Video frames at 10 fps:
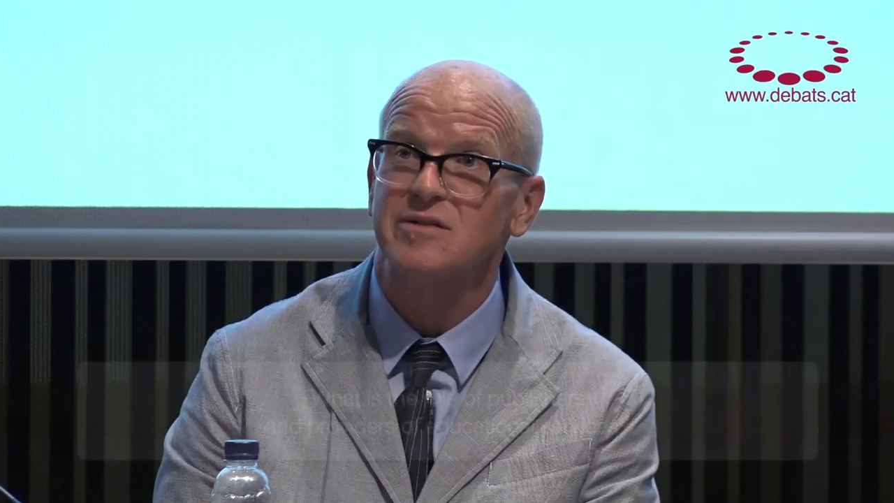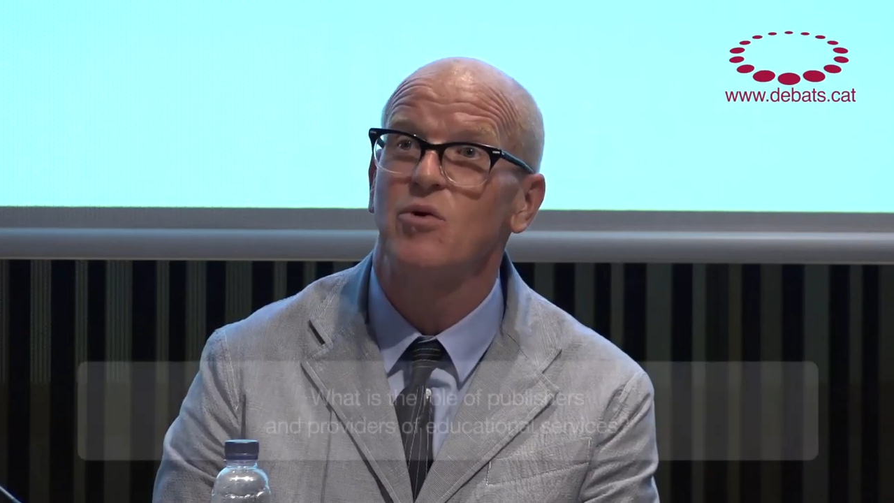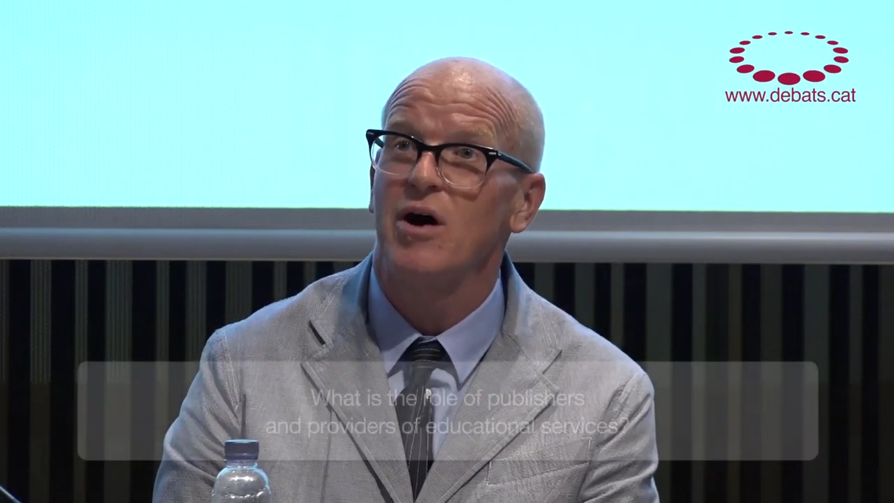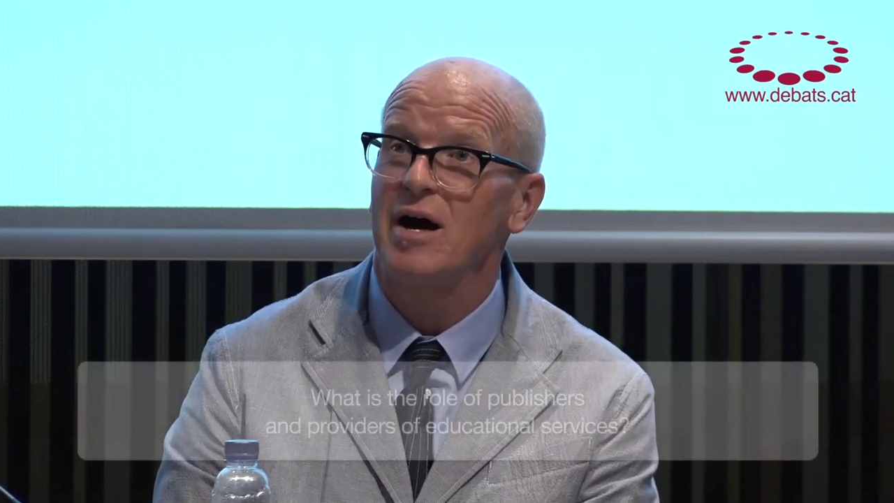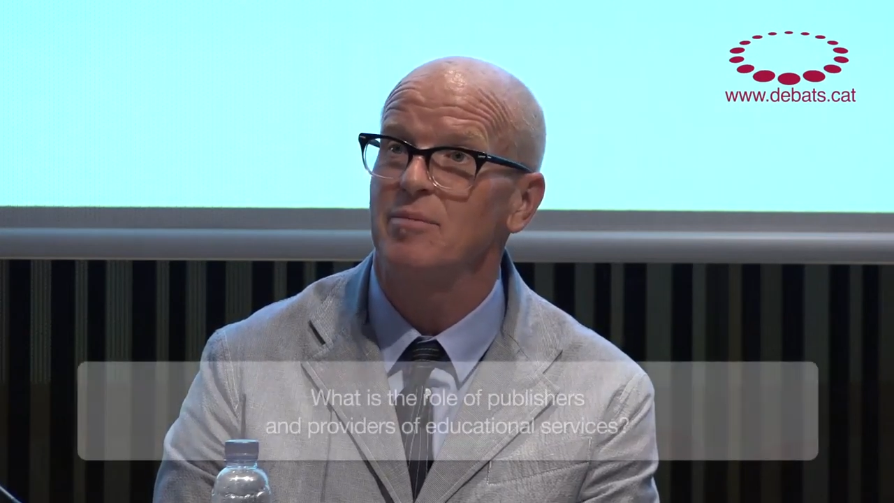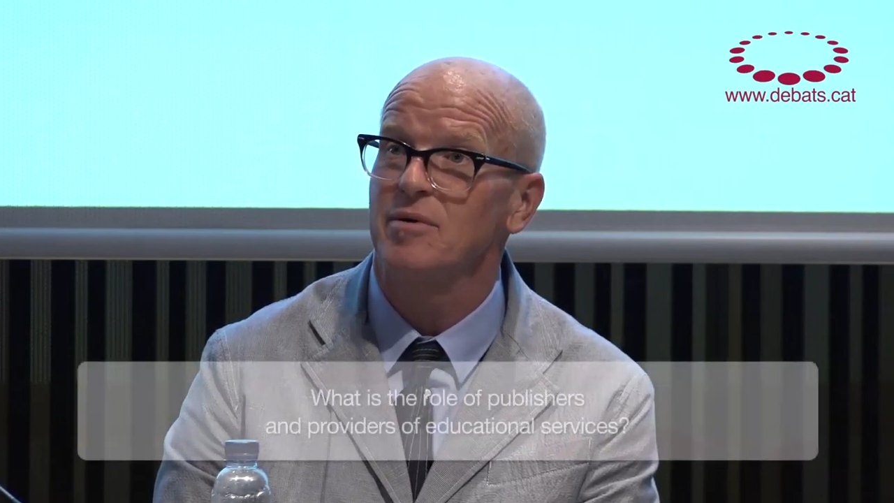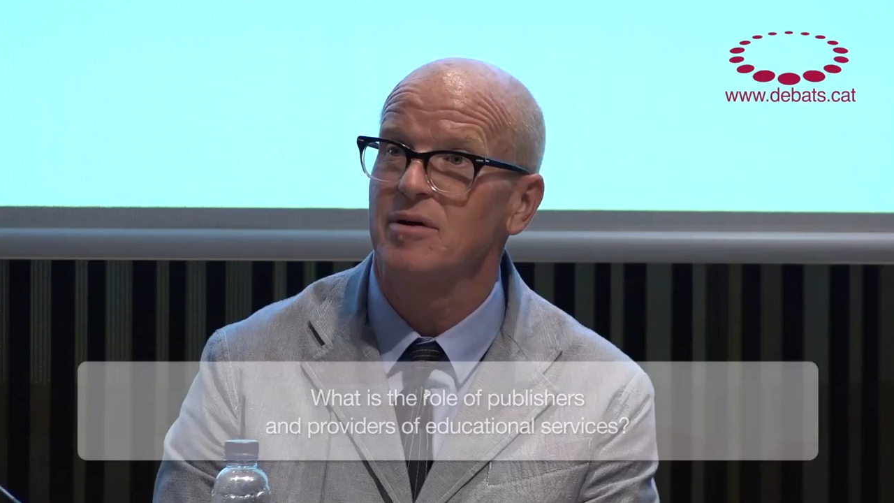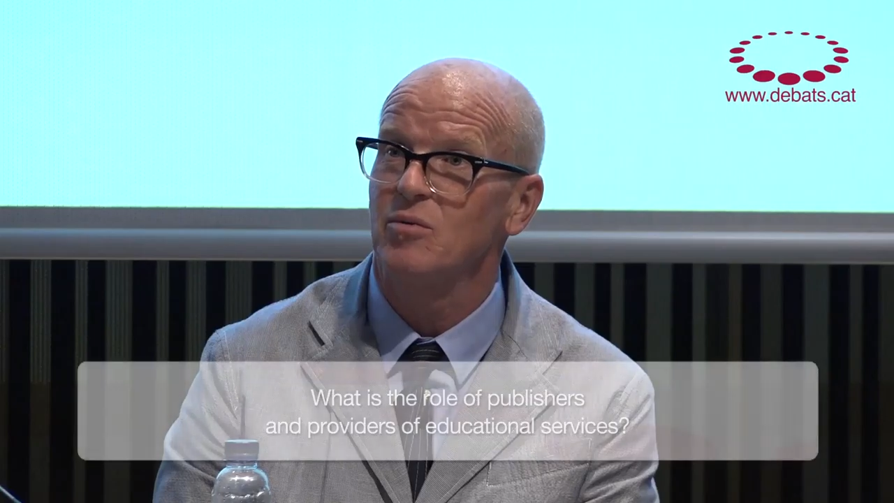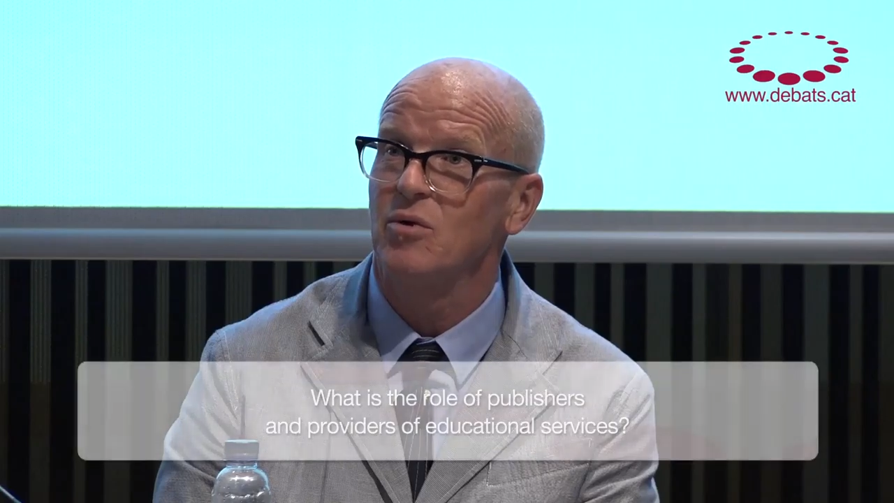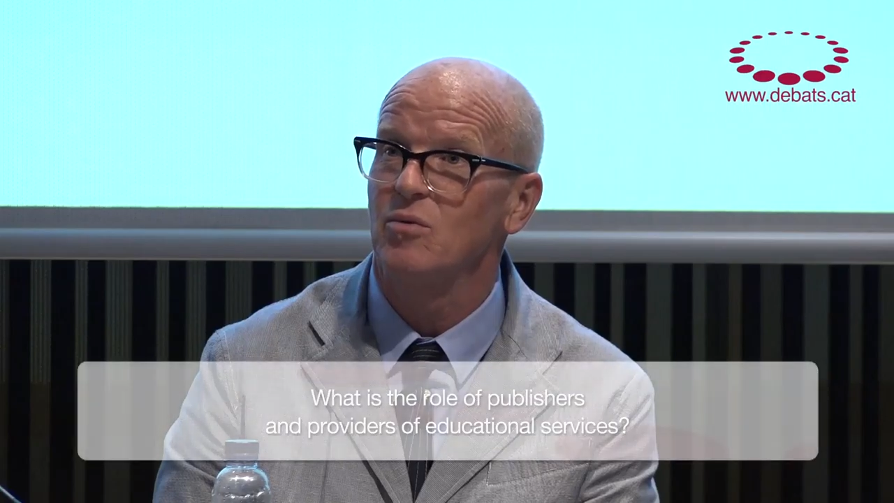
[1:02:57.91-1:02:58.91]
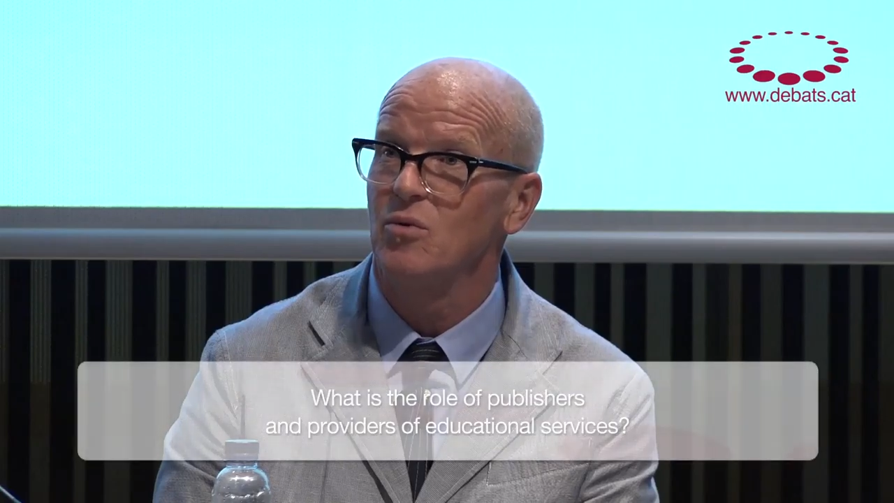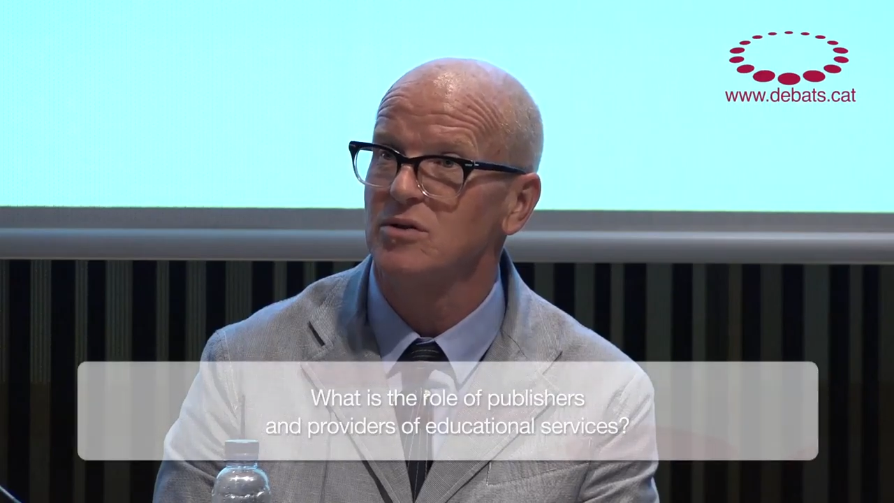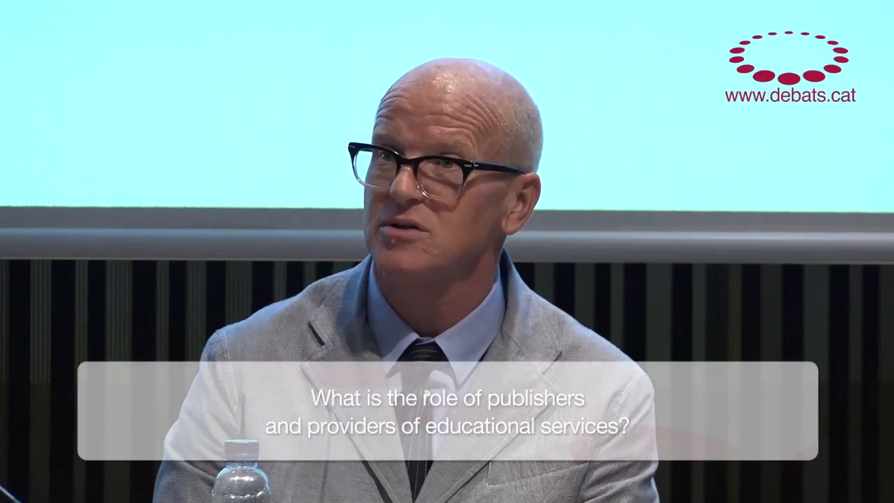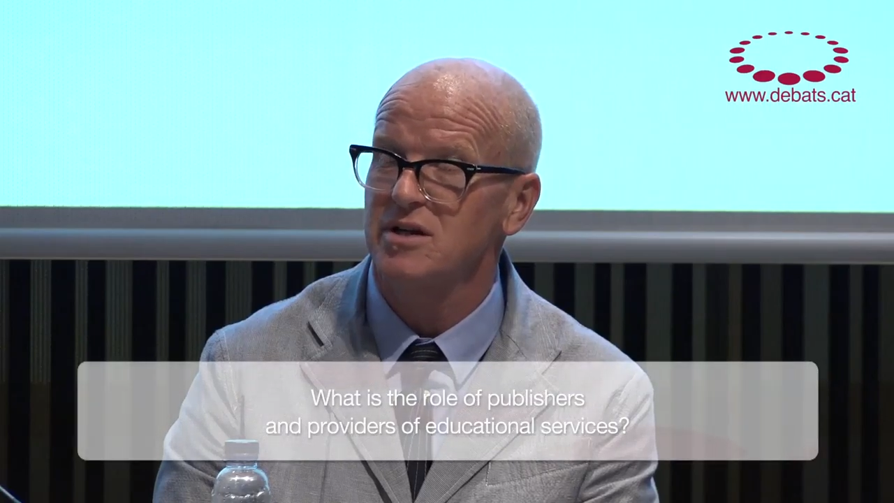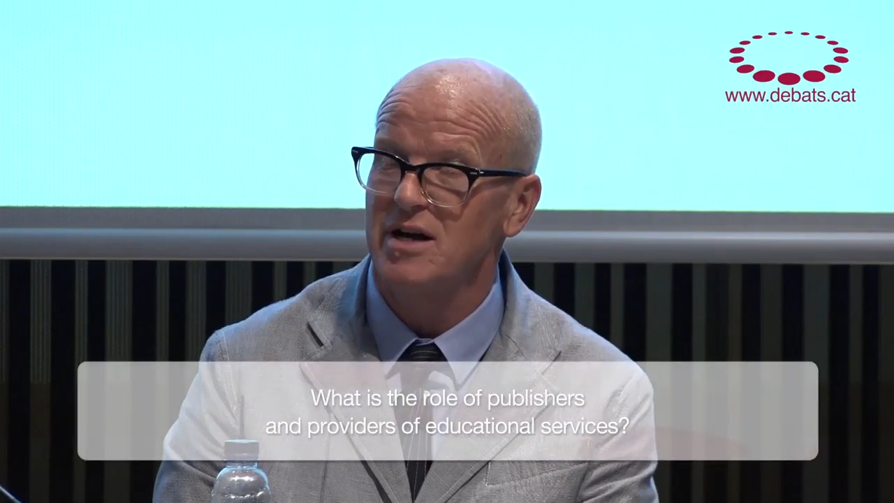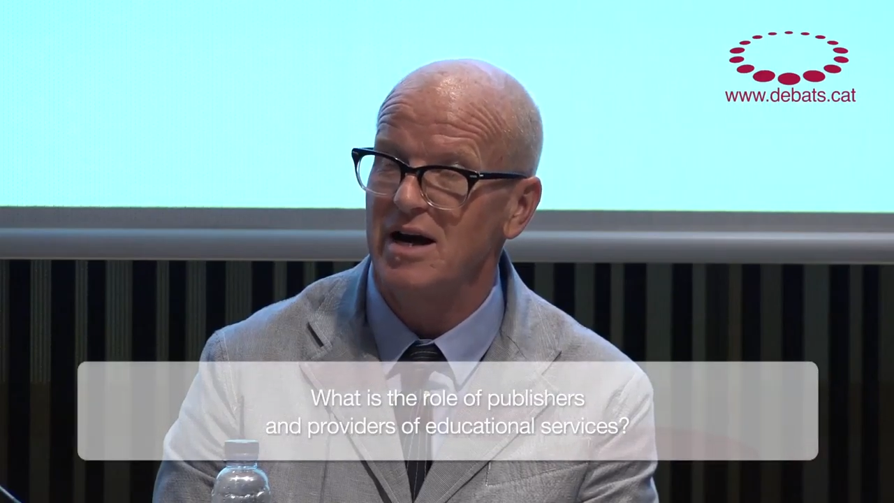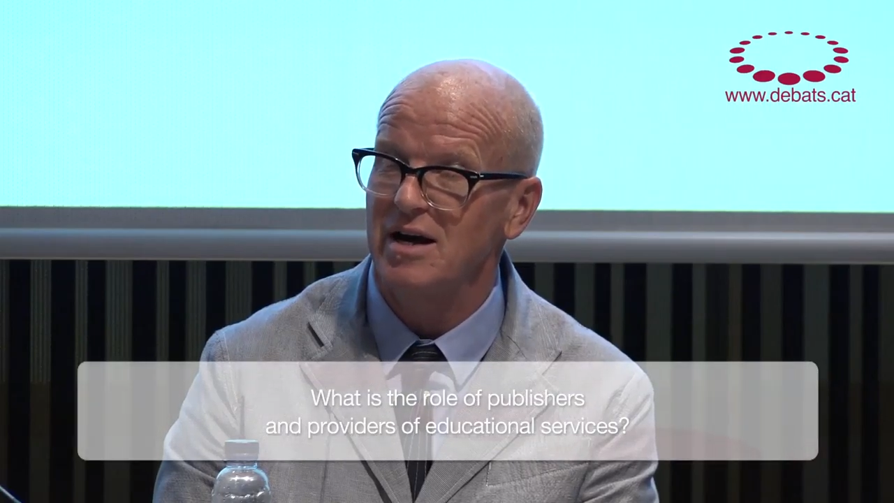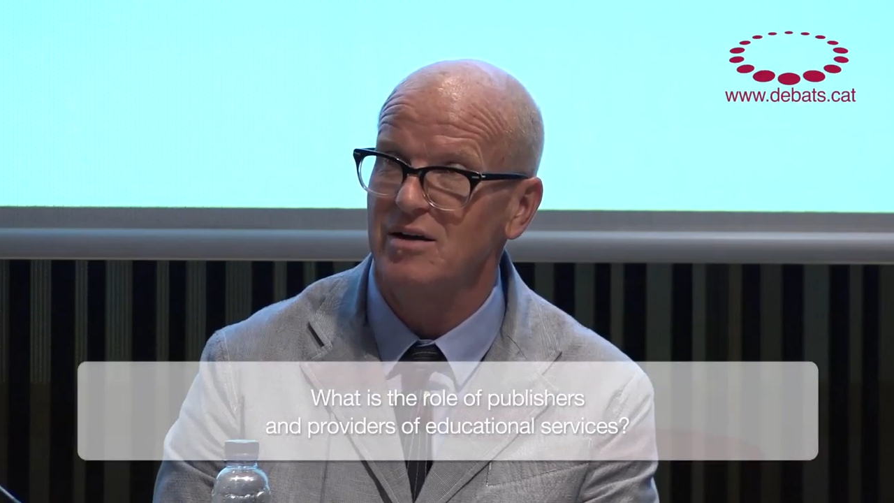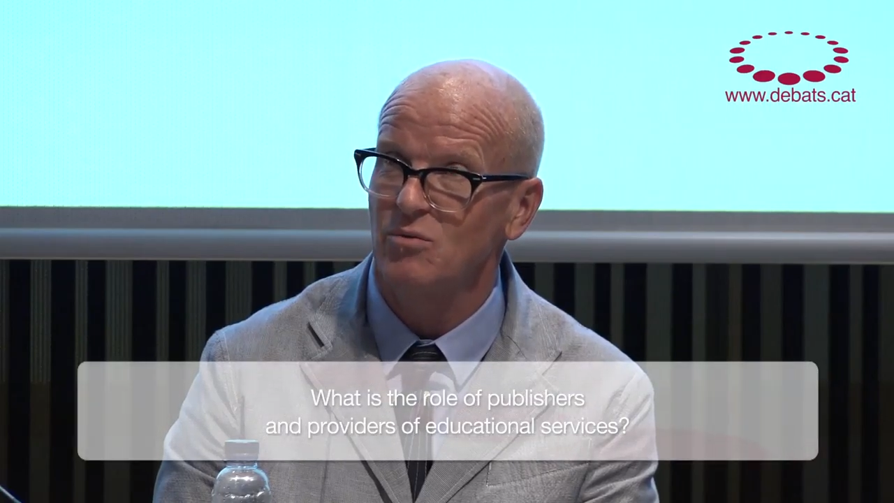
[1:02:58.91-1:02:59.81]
is what happen, what, what's gonna,